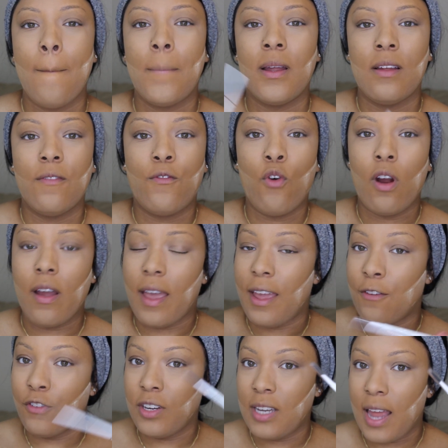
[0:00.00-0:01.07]
But for an
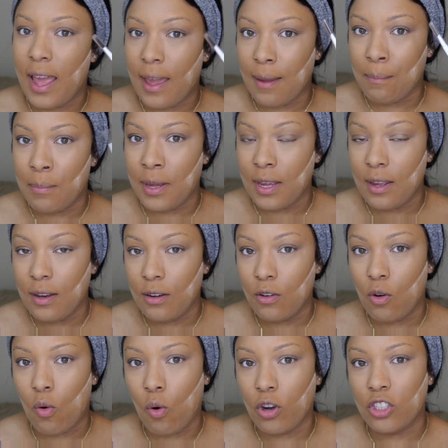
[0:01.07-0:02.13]
everyday beat
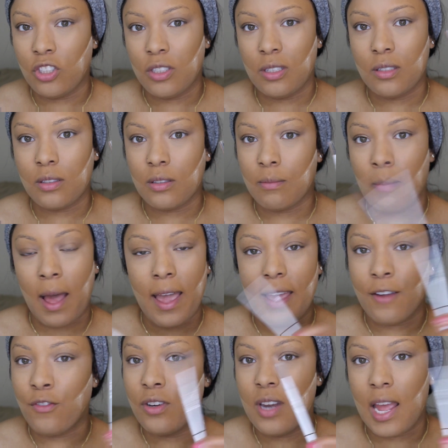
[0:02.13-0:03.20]
or just my
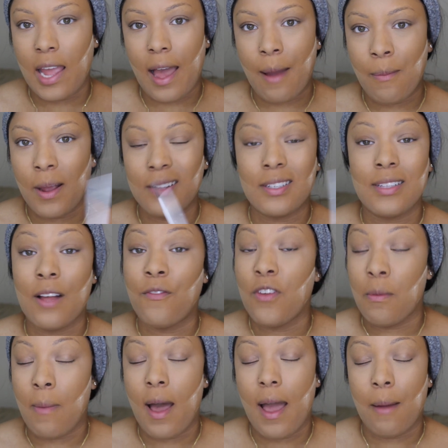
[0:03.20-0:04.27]
everyday eyebrows, because I
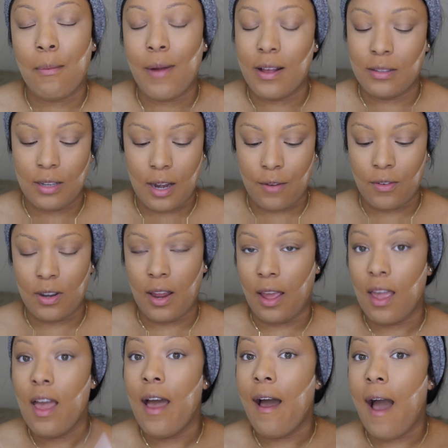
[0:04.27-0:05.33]
feel my eyebrows in every
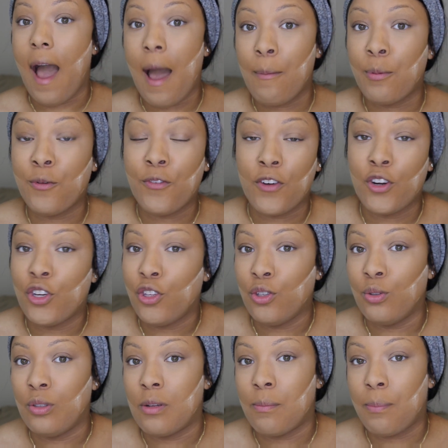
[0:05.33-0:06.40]
day, I prefer to
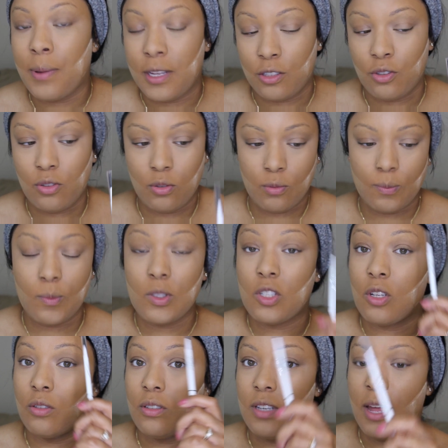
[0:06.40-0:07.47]
use a pencil.
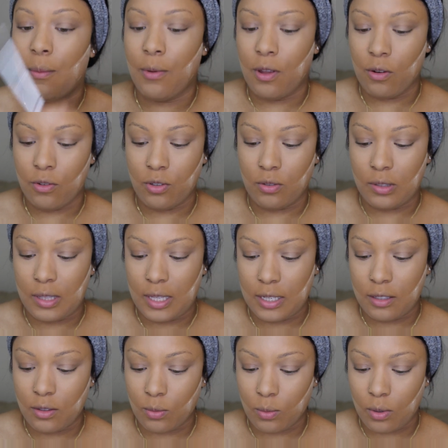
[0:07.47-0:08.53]
So today we're going to use
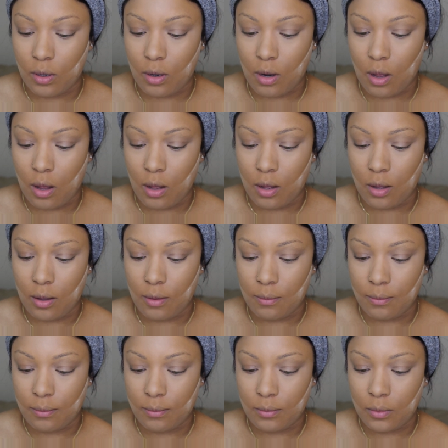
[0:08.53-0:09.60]
this
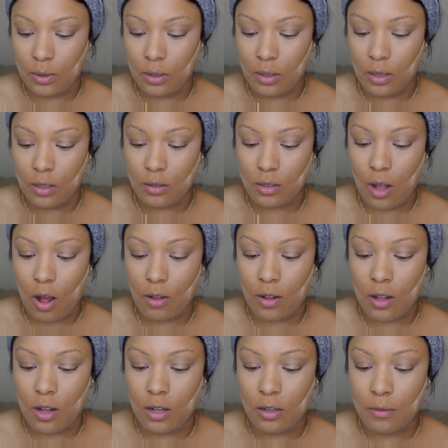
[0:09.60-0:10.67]
one. It's
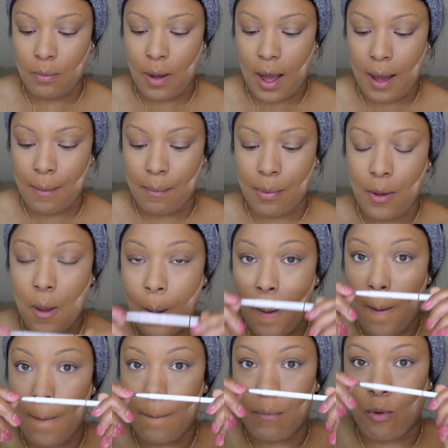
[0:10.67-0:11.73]
called Colourpop
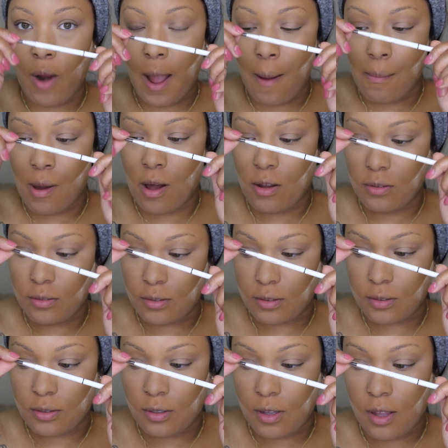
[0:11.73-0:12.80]
Brow
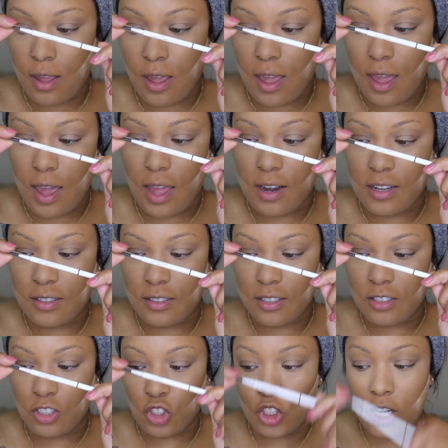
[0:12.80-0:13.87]
Boss. And it's
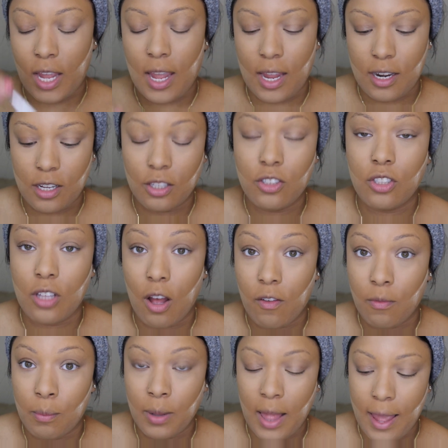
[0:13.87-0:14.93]
in the shade
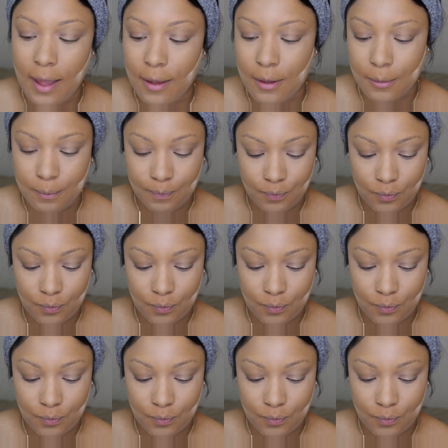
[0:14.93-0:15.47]
Soft Black.